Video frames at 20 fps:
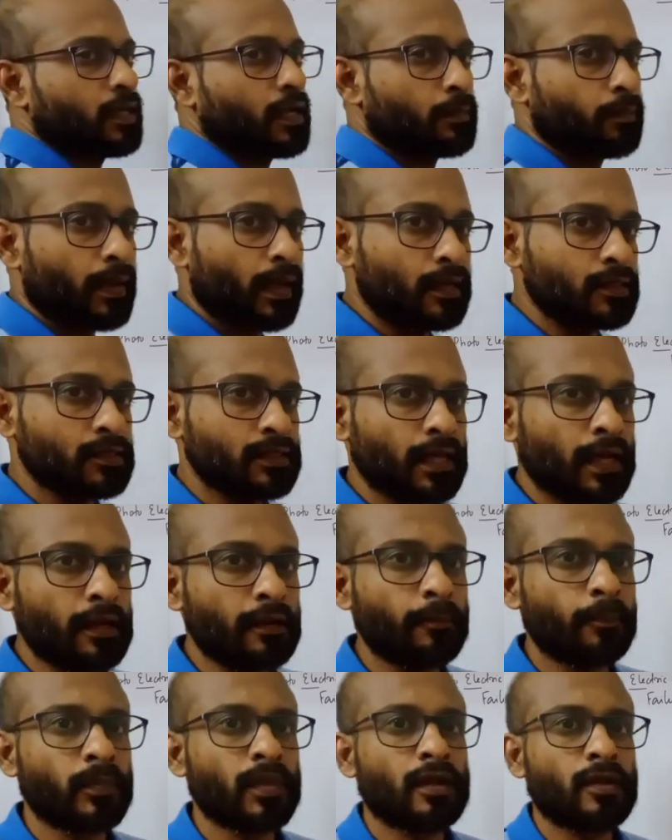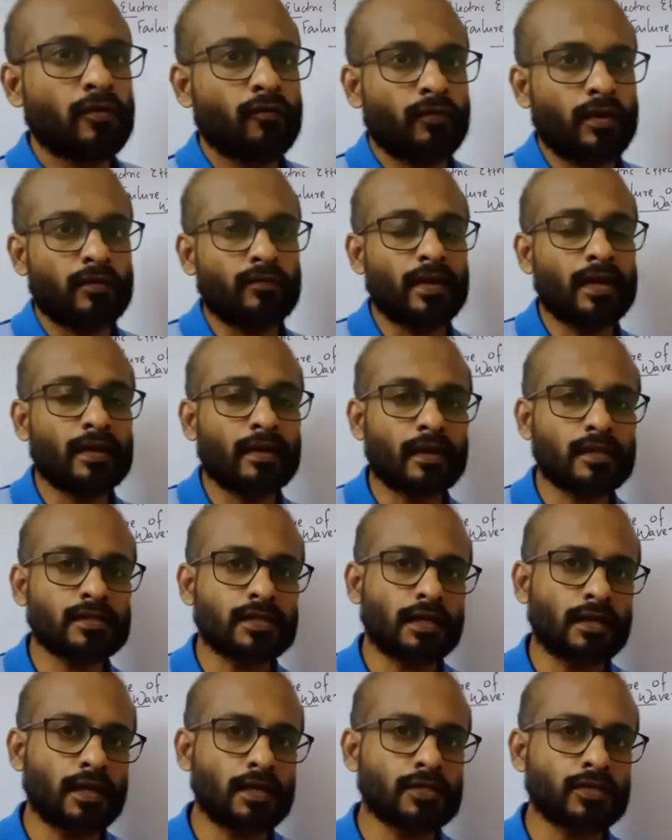That means that when we increase
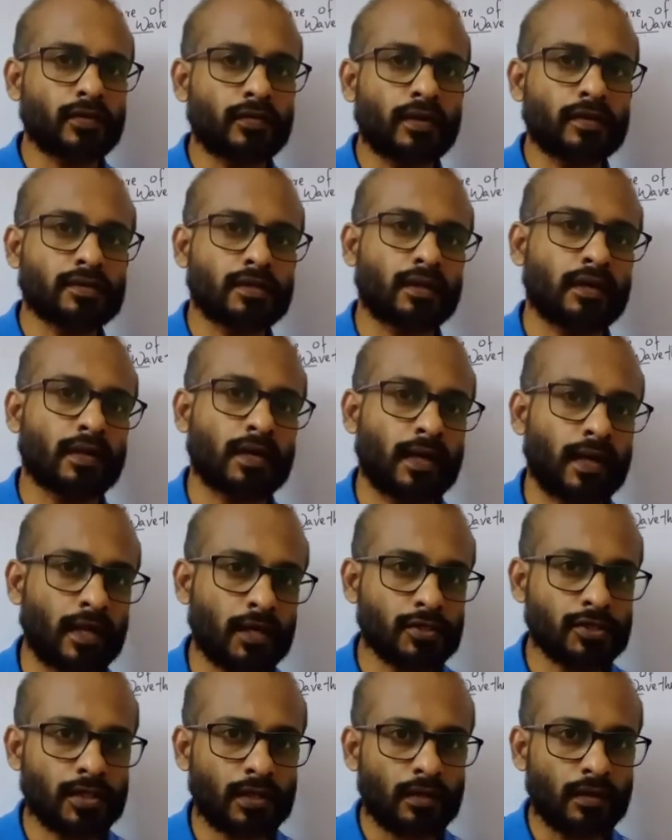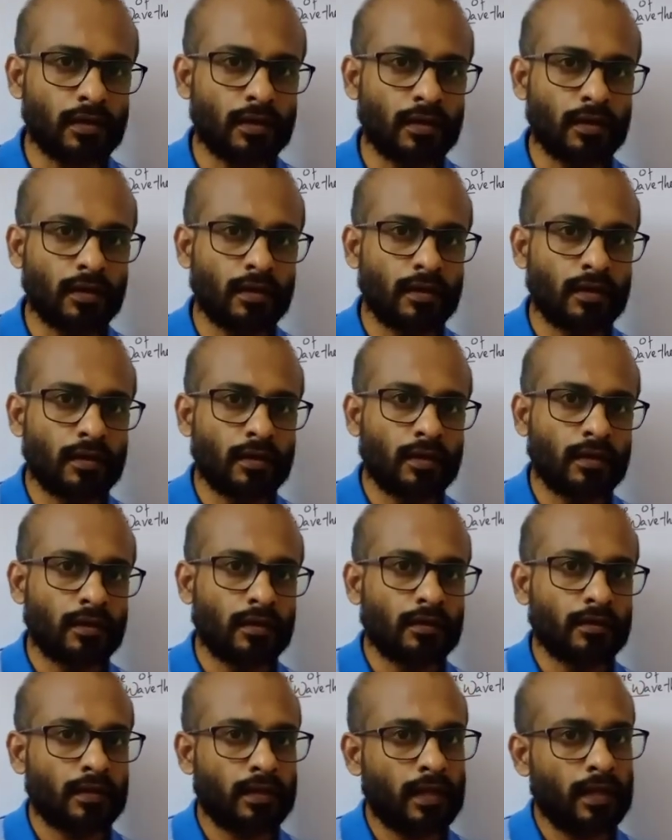the intensity of incident radiation,
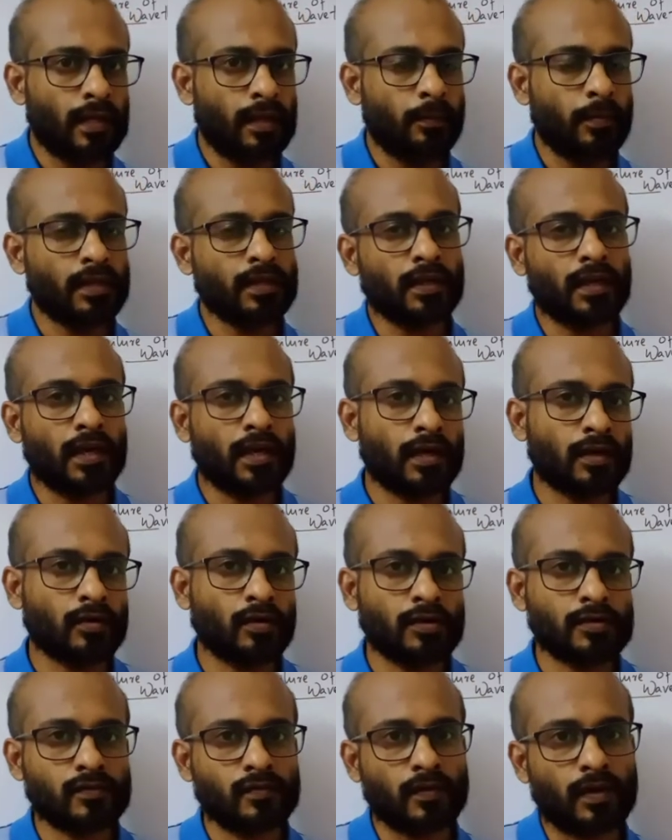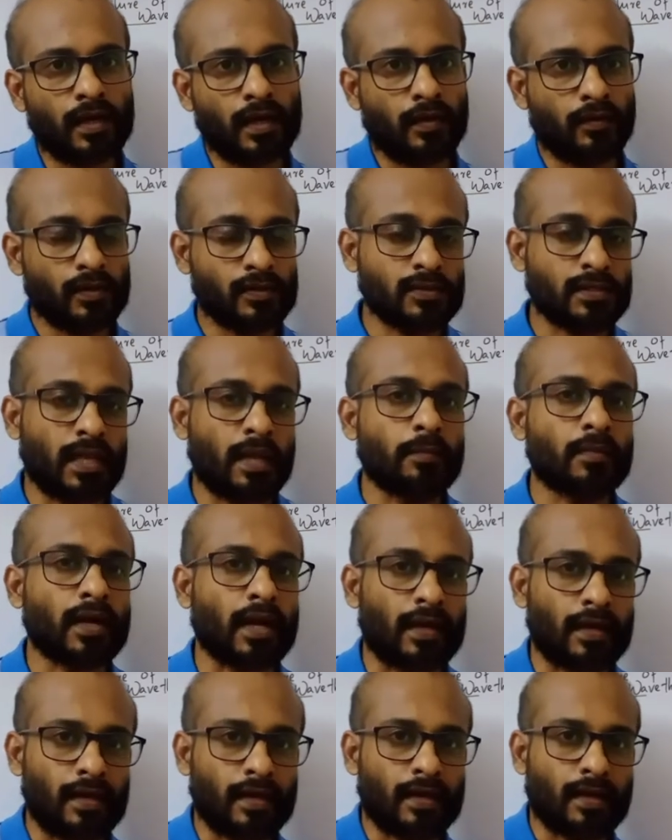the emitted electrons will have the same
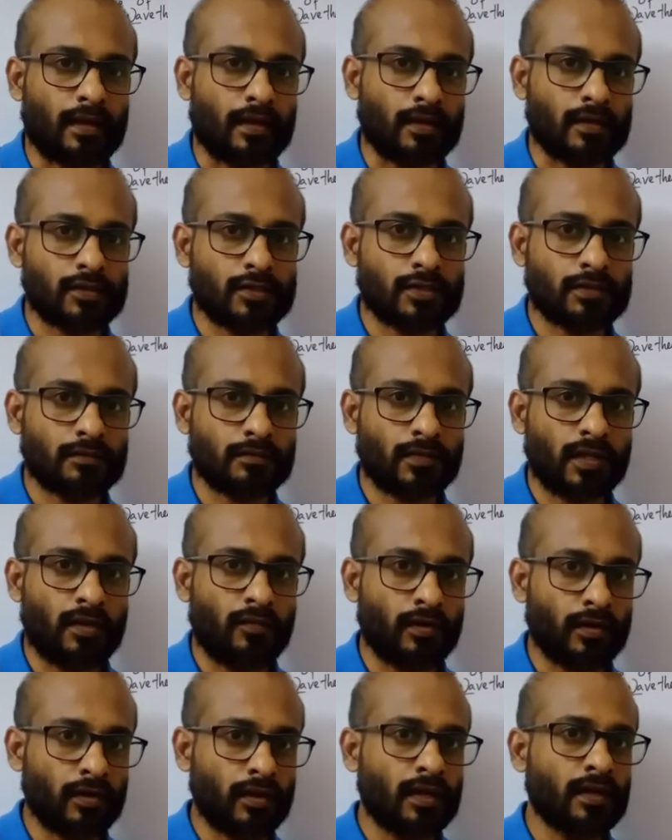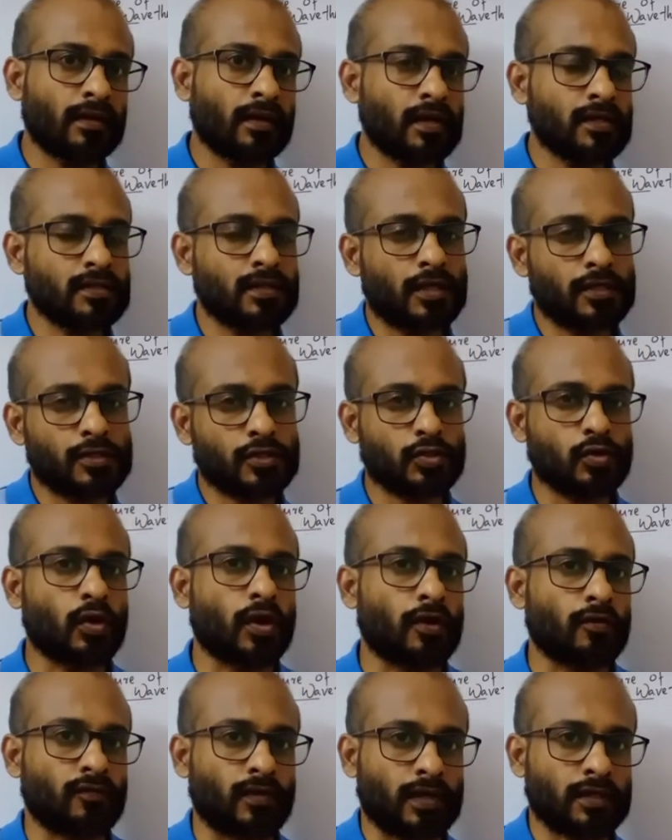kinetic energy. Even the increase, there is no
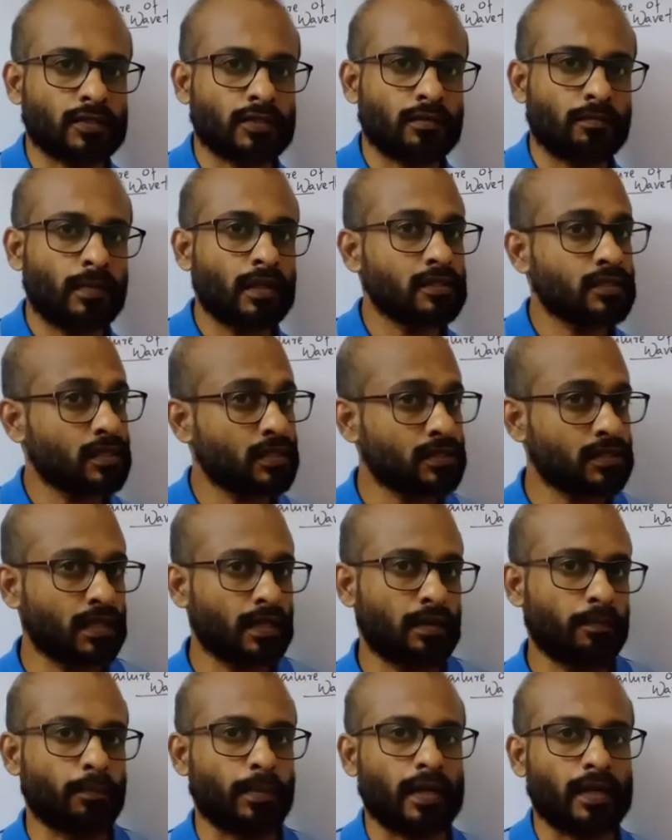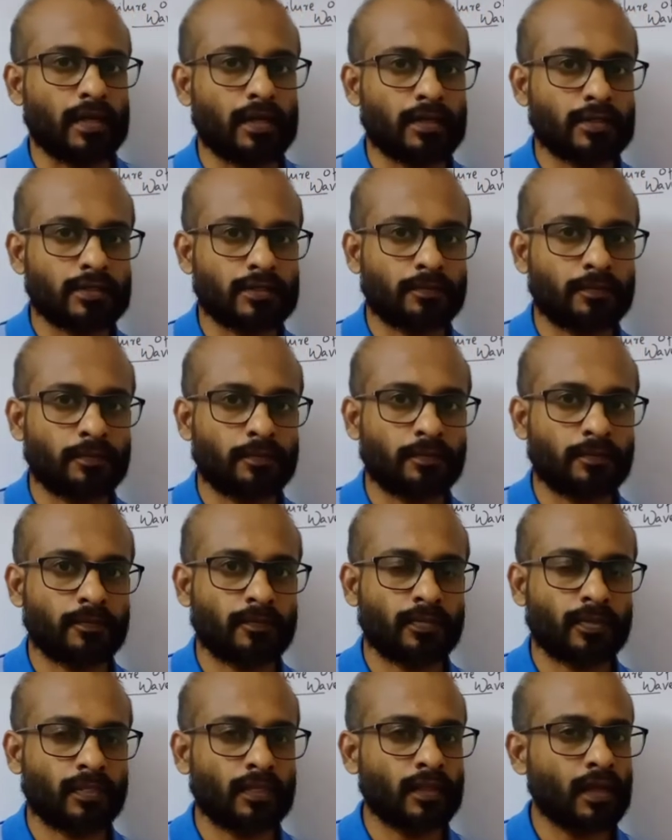effect. Means it is independent.
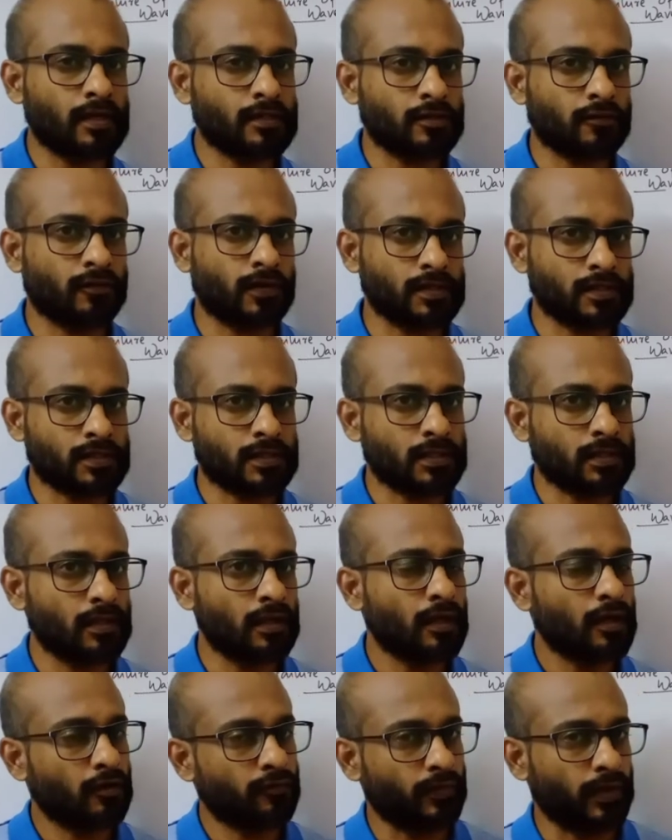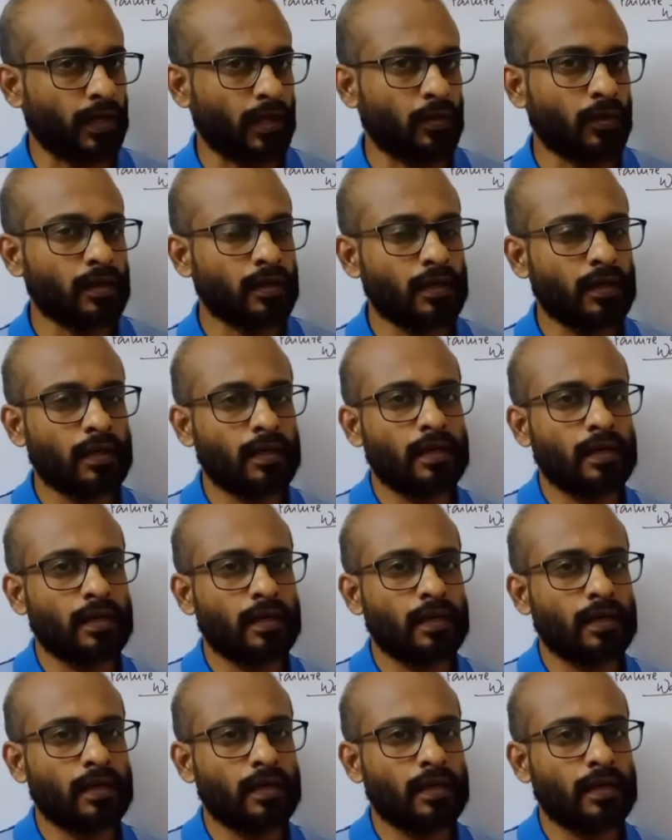That's the first uh, failure.